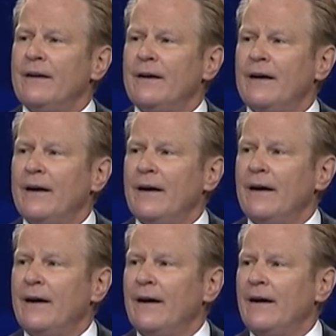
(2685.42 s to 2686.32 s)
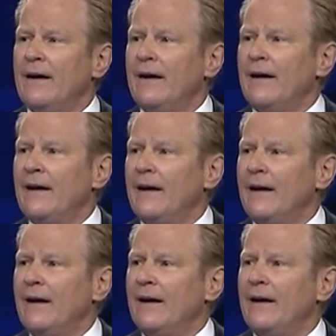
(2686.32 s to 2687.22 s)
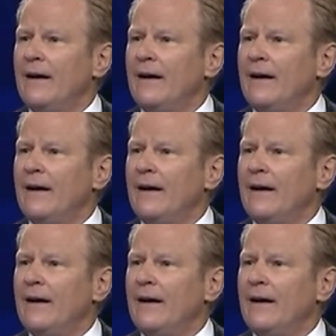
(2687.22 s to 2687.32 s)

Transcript: (silence)